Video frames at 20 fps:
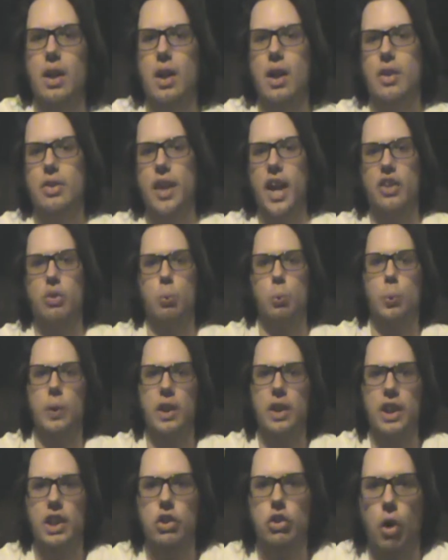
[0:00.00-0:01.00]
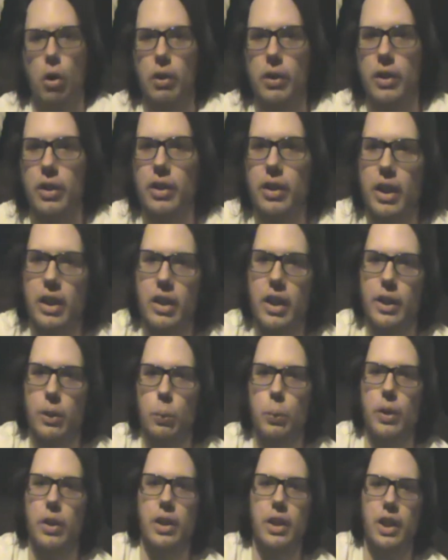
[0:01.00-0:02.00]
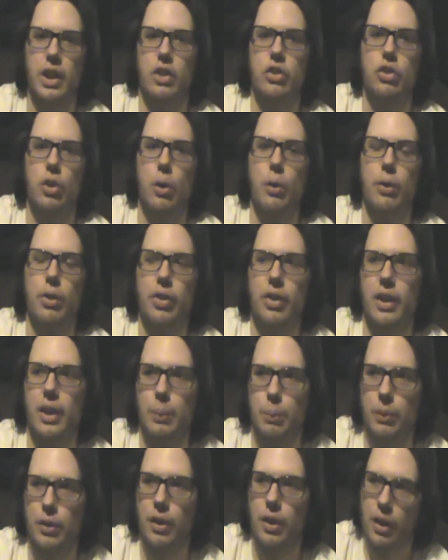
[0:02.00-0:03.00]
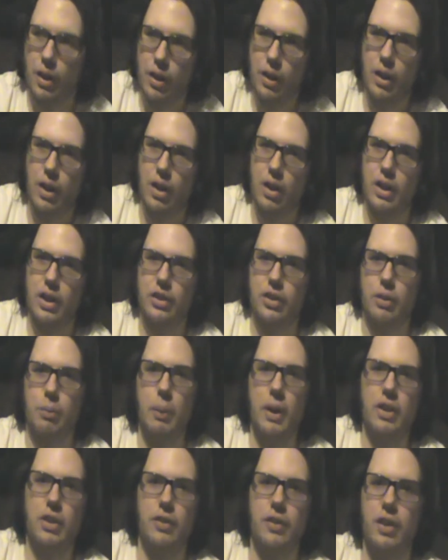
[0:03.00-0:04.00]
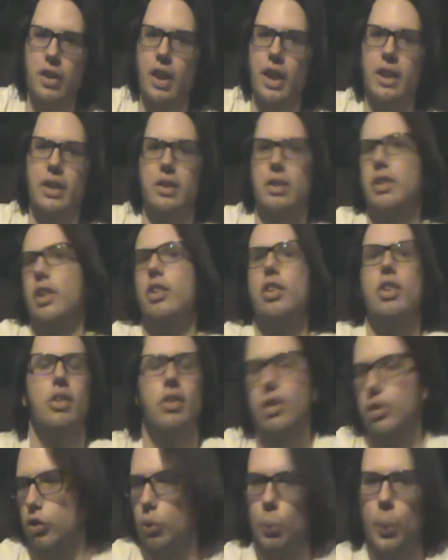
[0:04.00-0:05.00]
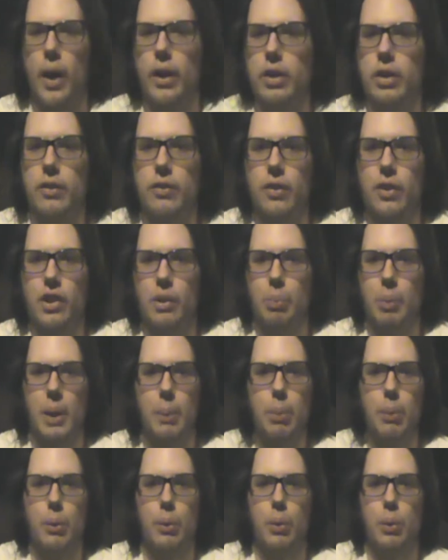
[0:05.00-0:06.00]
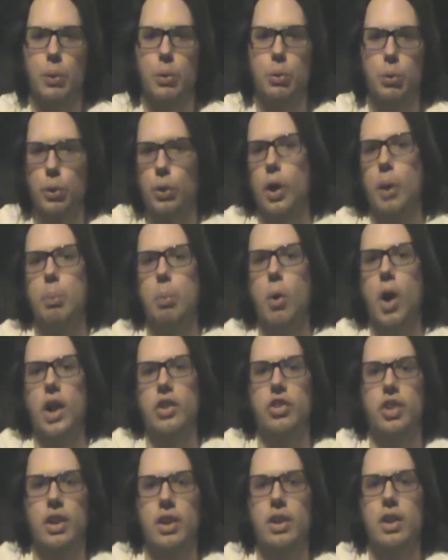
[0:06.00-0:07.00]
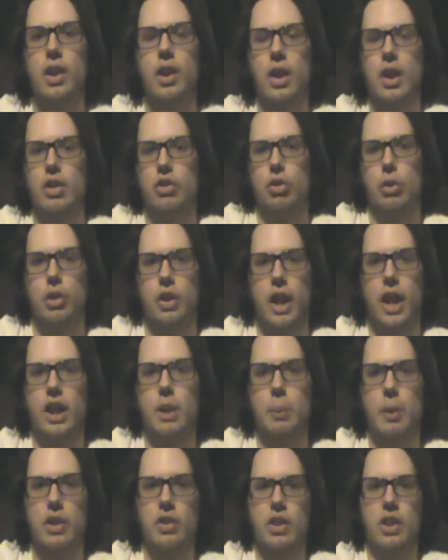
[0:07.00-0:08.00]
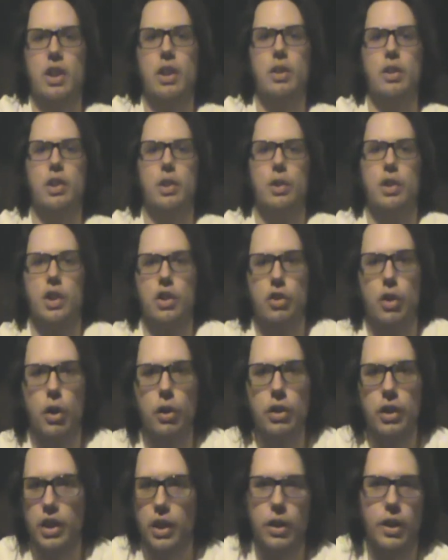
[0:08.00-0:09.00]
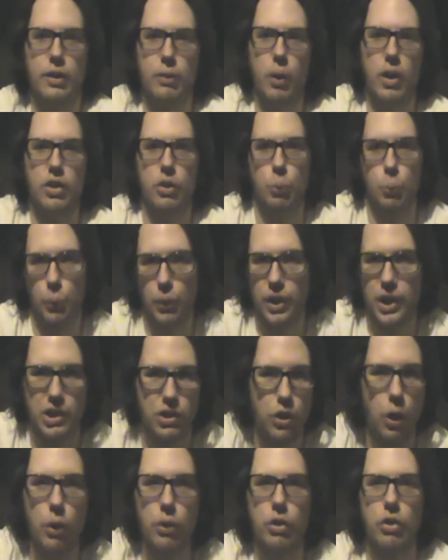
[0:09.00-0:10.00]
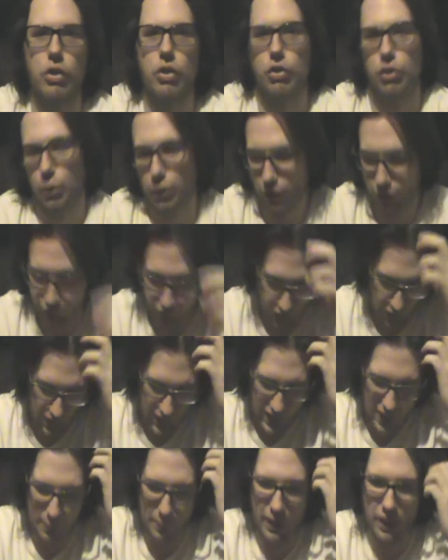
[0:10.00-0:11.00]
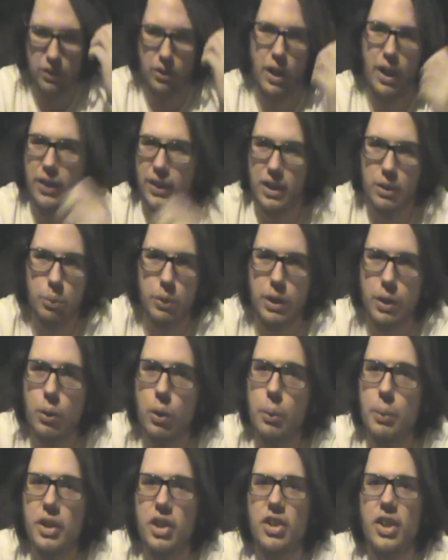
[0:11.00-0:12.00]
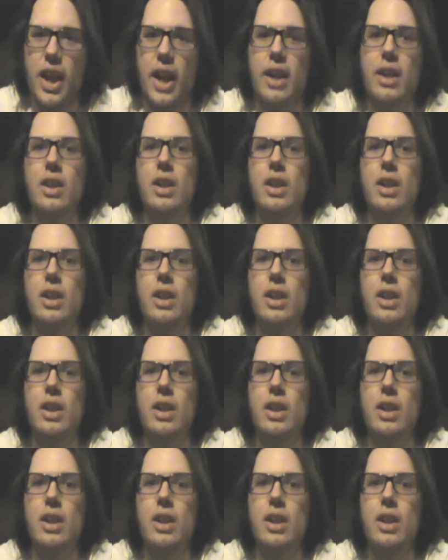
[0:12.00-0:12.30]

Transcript: that's really dark and like really adult themed, because it makes me feel like this is directly for people who grew up watching shonen anime. It's like, here, you're an adult, here, watch this really adult shonen style anime. So I think it's really cool because of that.